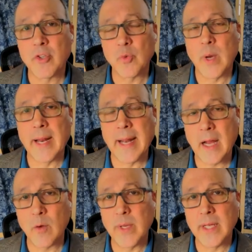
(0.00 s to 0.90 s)
persuade?
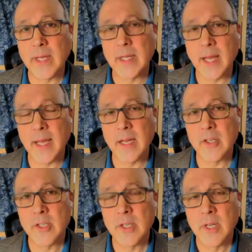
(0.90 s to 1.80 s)
How do we
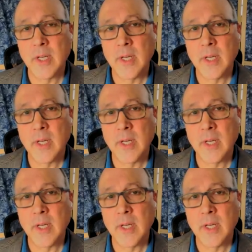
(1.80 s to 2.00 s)
engage?